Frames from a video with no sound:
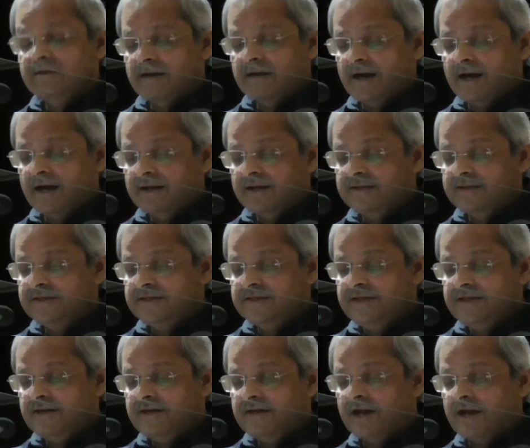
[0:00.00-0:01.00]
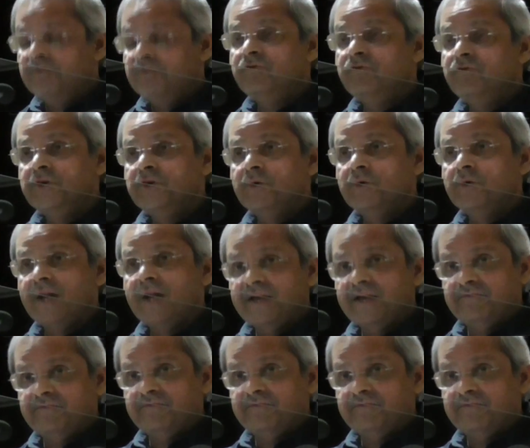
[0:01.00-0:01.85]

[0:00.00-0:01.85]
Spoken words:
Anandji, run for your life.